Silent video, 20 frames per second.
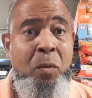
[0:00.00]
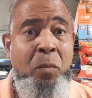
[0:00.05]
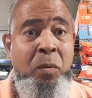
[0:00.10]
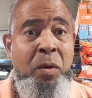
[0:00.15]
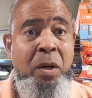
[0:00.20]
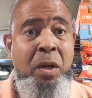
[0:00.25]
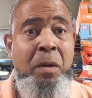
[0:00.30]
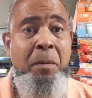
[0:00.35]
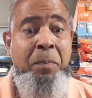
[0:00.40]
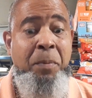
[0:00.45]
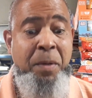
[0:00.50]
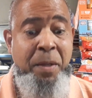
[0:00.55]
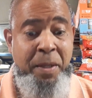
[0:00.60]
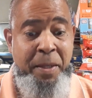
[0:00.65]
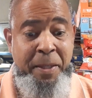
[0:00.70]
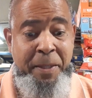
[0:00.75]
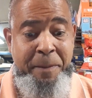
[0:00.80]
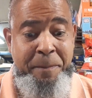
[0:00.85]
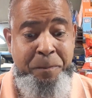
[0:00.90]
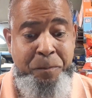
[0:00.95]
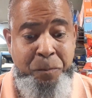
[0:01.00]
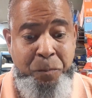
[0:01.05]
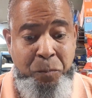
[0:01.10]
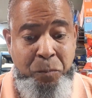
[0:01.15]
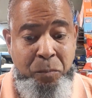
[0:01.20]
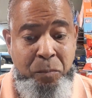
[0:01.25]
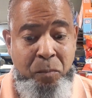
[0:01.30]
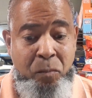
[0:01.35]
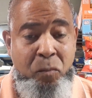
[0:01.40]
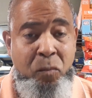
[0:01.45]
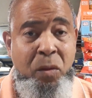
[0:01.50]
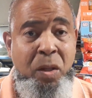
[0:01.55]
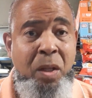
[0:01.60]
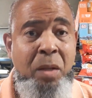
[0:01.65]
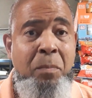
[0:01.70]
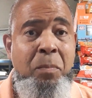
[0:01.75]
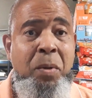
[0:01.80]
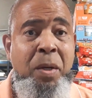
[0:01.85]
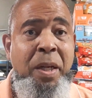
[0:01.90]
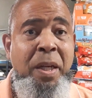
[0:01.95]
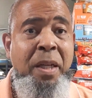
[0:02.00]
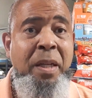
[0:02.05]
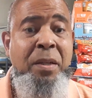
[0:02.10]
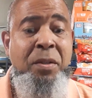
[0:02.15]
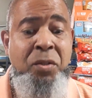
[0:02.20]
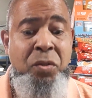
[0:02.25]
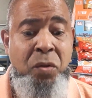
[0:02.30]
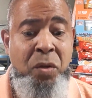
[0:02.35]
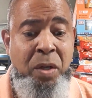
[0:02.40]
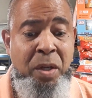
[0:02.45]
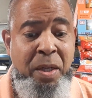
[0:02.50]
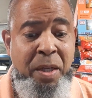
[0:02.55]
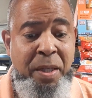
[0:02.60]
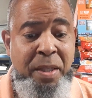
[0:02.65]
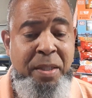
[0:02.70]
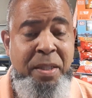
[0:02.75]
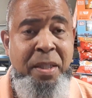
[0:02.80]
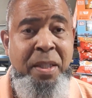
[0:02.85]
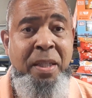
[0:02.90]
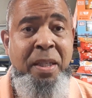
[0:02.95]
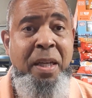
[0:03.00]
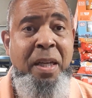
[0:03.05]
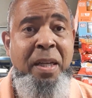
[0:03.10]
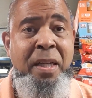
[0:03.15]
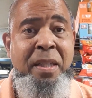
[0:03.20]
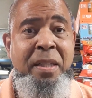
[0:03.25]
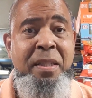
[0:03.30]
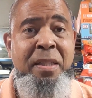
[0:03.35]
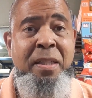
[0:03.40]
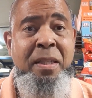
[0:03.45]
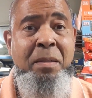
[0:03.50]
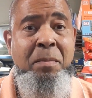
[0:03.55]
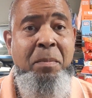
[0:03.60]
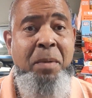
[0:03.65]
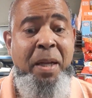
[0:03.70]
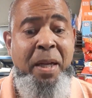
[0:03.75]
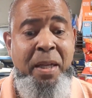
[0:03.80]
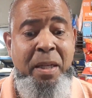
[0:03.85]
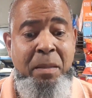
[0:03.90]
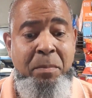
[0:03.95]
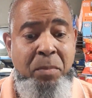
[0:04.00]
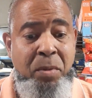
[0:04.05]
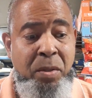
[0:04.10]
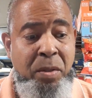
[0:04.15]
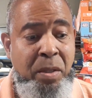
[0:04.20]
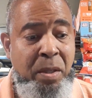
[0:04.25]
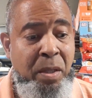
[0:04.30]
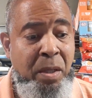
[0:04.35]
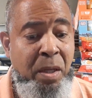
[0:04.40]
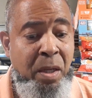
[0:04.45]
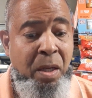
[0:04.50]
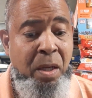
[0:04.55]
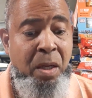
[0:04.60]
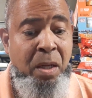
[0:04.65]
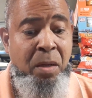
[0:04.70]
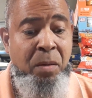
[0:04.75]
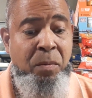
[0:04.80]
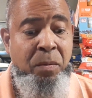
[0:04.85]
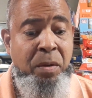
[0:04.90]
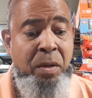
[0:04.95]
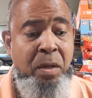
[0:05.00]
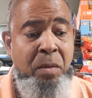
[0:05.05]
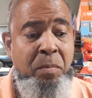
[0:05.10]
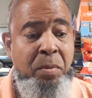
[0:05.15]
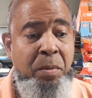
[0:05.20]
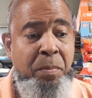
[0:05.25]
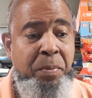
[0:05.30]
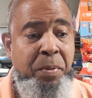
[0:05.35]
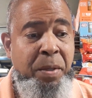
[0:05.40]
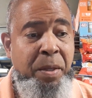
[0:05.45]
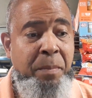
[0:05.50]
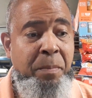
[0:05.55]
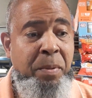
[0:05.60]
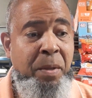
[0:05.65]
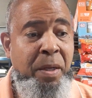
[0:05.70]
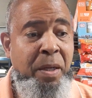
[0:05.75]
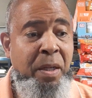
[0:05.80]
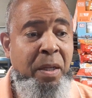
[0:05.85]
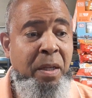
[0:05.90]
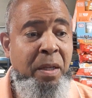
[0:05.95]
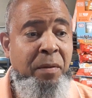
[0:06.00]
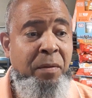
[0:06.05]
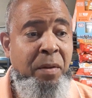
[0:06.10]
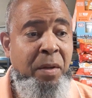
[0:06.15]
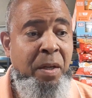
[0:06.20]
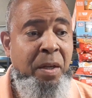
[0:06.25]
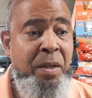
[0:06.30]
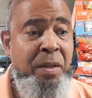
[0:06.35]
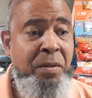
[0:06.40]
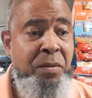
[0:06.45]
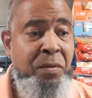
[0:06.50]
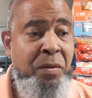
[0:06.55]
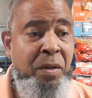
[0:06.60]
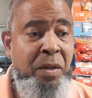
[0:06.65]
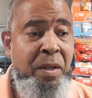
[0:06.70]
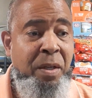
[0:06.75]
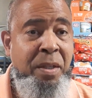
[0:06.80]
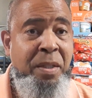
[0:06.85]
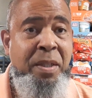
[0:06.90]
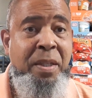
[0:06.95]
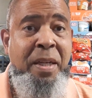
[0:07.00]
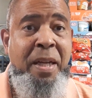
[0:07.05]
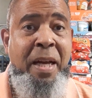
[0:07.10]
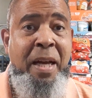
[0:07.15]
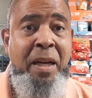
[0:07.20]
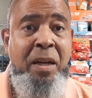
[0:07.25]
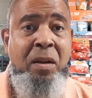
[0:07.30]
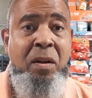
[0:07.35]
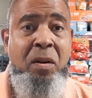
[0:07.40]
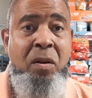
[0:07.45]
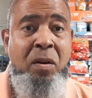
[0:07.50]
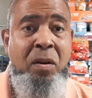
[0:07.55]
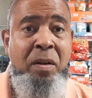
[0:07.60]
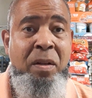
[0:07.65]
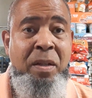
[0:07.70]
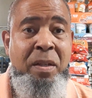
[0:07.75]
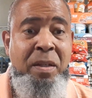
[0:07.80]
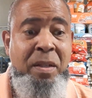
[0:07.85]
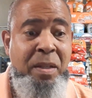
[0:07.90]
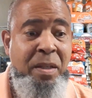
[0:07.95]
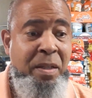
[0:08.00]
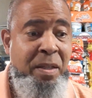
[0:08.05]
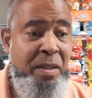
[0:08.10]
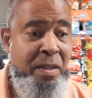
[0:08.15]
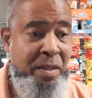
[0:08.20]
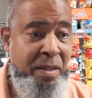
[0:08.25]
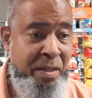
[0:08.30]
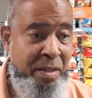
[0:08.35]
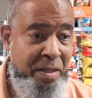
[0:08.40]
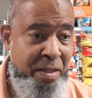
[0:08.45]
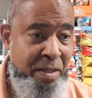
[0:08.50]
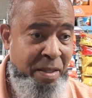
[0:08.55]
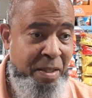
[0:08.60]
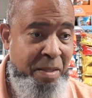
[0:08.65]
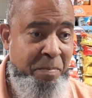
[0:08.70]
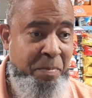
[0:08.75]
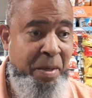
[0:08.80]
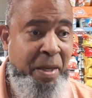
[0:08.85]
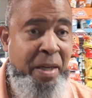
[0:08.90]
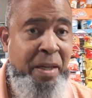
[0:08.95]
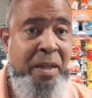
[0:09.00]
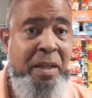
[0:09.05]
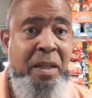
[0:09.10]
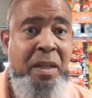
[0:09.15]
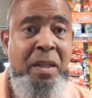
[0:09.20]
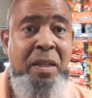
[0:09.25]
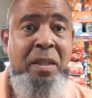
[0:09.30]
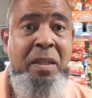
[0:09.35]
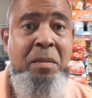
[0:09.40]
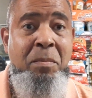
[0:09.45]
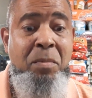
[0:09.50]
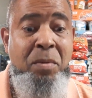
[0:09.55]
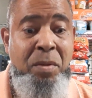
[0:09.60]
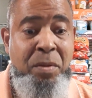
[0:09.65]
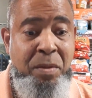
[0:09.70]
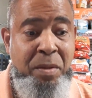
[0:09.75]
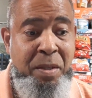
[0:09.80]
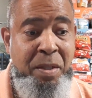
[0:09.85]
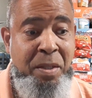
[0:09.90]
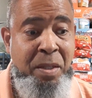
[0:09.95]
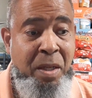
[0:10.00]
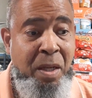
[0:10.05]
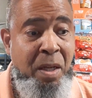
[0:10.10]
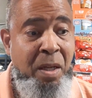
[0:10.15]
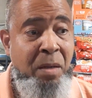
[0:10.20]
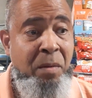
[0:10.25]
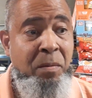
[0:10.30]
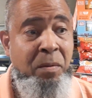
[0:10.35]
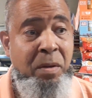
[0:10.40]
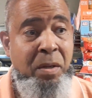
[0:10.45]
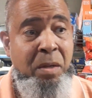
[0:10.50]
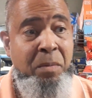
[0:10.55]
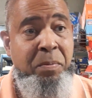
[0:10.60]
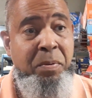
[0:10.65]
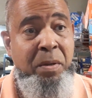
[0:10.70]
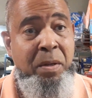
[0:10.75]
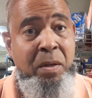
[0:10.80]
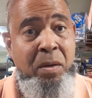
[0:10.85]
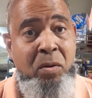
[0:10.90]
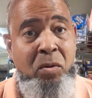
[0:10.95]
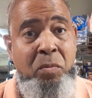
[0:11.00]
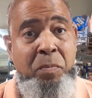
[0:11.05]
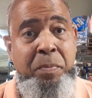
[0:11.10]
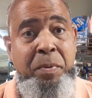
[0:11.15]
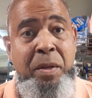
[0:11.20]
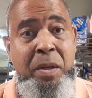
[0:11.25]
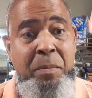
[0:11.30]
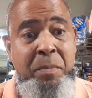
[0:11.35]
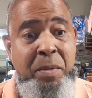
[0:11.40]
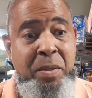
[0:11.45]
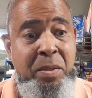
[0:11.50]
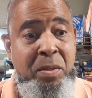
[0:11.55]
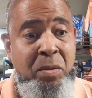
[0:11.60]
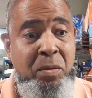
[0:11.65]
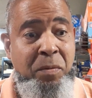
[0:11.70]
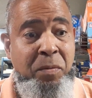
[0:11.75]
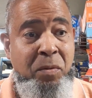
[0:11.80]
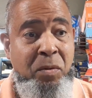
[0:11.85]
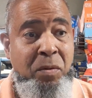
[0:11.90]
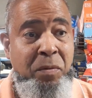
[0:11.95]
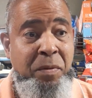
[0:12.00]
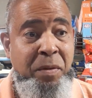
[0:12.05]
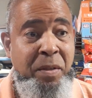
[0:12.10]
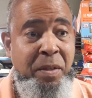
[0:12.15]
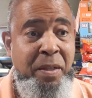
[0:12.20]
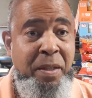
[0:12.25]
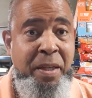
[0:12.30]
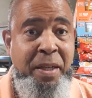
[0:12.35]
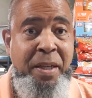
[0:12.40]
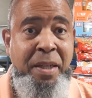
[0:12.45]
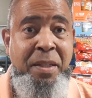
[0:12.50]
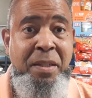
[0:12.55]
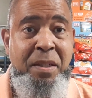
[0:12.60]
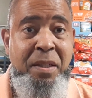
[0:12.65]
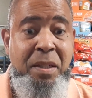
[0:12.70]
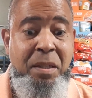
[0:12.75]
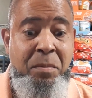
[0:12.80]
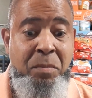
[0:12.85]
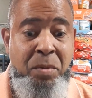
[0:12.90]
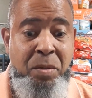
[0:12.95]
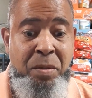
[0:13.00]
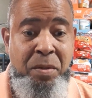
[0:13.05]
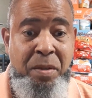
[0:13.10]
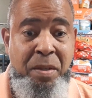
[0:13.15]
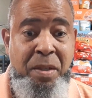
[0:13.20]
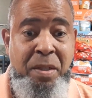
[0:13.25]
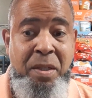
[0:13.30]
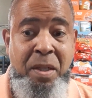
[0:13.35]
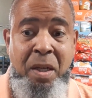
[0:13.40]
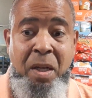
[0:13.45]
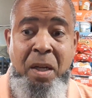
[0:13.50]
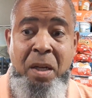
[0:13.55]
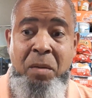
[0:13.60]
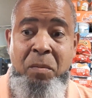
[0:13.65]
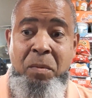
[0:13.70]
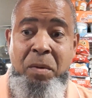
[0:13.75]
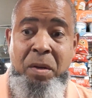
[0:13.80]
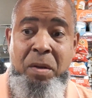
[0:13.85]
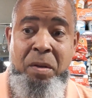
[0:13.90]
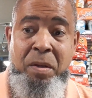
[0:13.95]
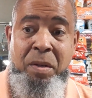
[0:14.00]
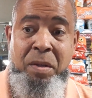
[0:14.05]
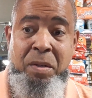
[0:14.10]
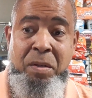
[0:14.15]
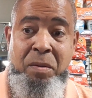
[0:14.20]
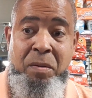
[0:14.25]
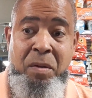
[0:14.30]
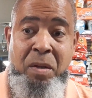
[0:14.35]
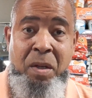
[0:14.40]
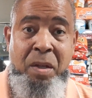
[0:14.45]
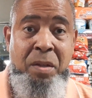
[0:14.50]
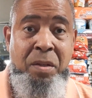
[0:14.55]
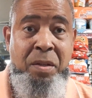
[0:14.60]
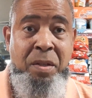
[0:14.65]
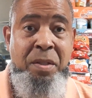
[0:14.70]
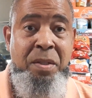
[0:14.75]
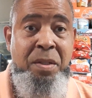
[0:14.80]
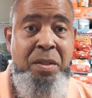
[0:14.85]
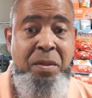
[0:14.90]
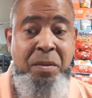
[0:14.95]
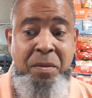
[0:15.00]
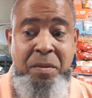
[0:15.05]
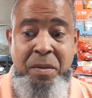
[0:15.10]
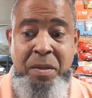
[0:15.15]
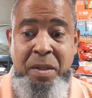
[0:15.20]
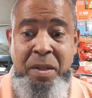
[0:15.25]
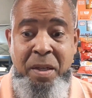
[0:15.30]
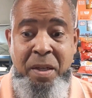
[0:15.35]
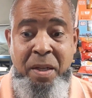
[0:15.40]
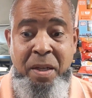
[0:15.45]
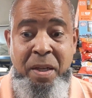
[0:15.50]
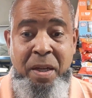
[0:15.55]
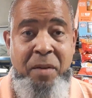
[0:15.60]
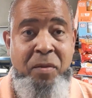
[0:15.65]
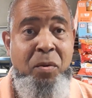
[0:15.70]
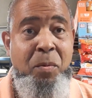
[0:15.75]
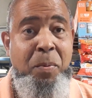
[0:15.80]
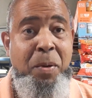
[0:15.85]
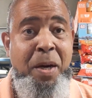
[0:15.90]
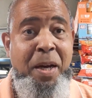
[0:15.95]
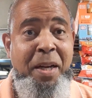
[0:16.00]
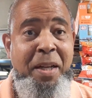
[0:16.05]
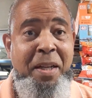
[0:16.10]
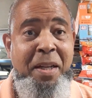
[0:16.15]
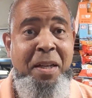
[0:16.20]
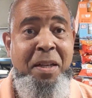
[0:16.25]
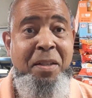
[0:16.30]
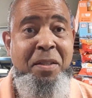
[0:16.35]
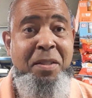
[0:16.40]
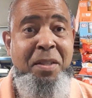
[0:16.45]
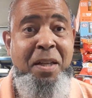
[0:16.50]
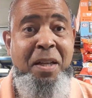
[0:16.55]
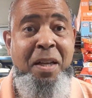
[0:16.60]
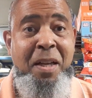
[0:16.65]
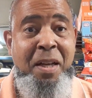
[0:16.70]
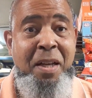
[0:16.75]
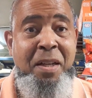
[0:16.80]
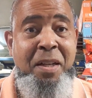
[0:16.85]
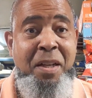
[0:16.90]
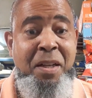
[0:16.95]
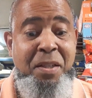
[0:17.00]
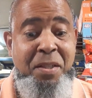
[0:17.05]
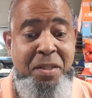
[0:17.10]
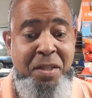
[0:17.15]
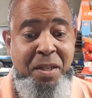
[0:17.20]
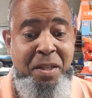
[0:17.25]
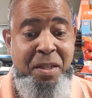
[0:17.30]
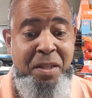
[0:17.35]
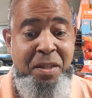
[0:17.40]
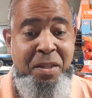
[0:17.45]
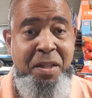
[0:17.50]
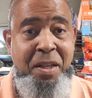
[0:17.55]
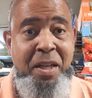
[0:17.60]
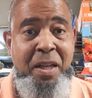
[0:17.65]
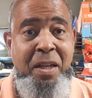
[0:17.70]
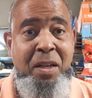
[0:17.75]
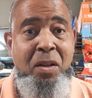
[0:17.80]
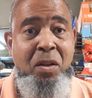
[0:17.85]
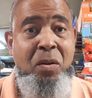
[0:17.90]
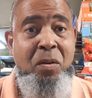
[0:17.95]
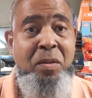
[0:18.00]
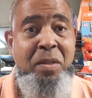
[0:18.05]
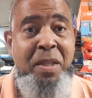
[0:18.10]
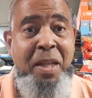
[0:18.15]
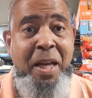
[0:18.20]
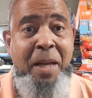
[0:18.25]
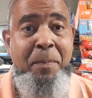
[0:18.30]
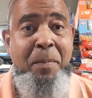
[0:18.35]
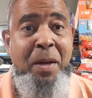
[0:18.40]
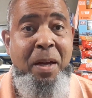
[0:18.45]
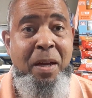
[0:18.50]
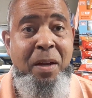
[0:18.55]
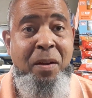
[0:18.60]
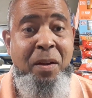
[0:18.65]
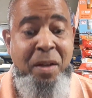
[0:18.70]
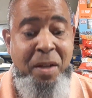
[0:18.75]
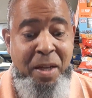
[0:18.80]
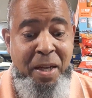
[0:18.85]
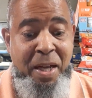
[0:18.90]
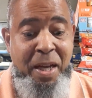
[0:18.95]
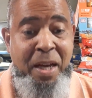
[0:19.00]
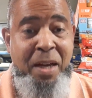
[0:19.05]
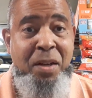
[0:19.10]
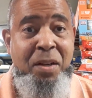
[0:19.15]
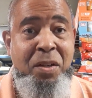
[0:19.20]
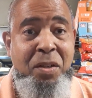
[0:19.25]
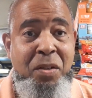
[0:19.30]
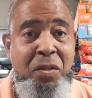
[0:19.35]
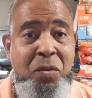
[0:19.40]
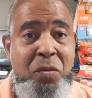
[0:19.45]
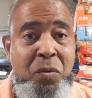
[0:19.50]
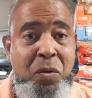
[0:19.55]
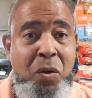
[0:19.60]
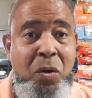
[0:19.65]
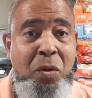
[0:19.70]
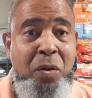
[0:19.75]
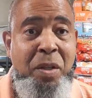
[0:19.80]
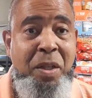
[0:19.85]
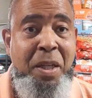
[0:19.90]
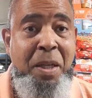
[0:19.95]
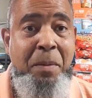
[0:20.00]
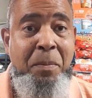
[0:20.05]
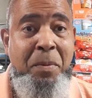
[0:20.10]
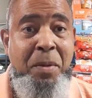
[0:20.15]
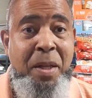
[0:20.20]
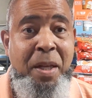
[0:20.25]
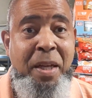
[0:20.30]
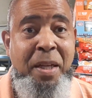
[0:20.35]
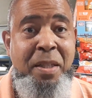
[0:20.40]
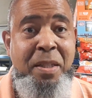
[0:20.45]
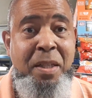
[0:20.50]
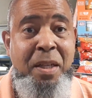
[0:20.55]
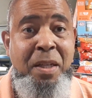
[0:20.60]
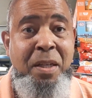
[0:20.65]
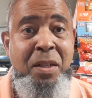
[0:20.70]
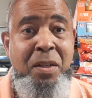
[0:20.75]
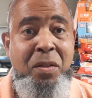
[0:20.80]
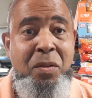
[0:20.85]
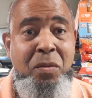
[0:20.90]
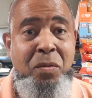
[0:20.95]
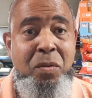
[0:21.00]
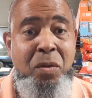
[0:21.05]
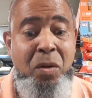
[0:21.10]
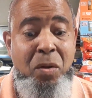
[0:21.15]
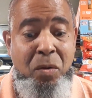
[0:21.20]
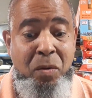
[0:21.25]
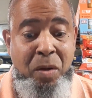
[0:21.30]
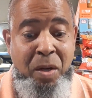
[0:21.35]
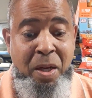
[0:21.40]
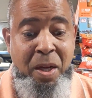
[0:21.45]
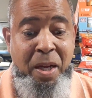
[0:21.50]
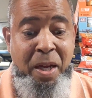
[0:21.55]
We're to put plenty of drugs and guns in the black community. We're going to put plenty of drugs and alcohol in the Hispanic and other communities. We're going to put opium and so forth in the Asian communities. We're going to do this to everybody else. They're sitting and thinking the whole time how to control and keep things under control.